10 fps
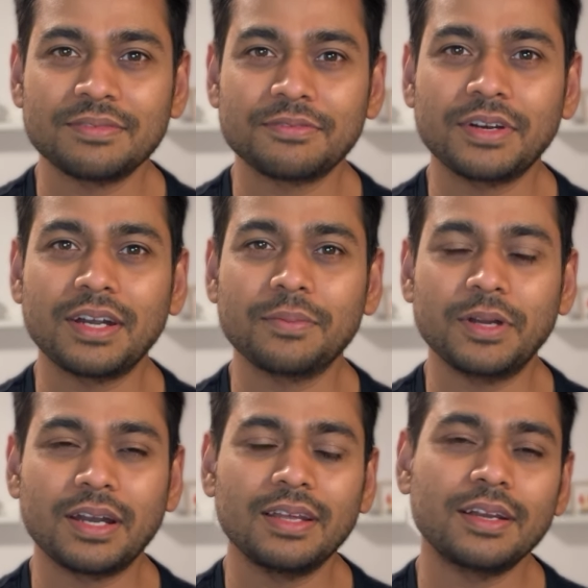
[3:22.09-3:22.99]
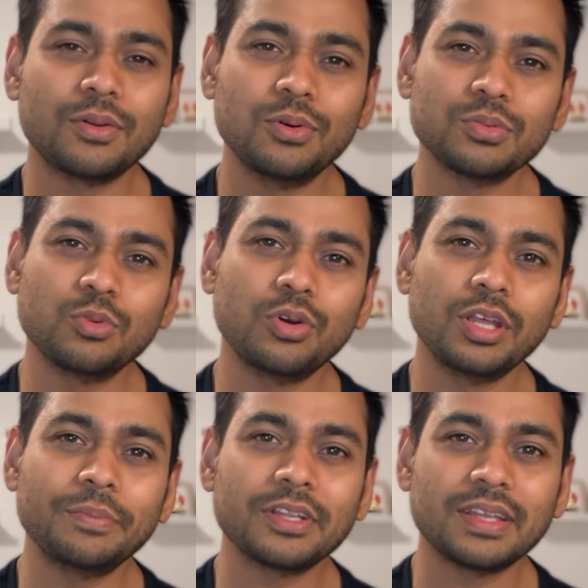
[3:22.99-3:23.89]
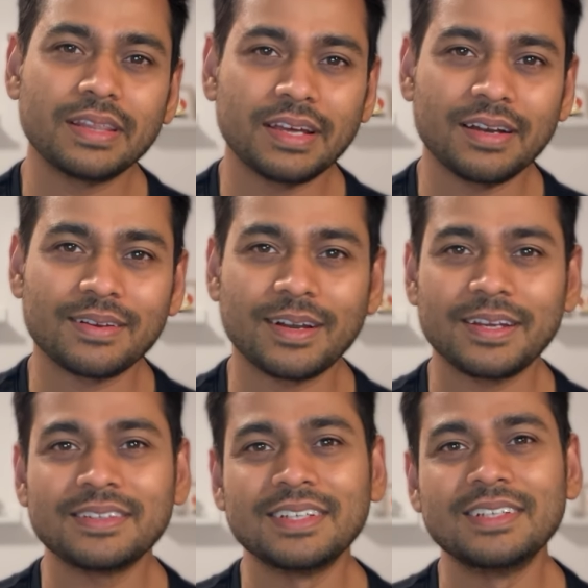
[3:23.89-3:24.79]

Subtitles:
Fundamentally, it goes more deeper than that, right?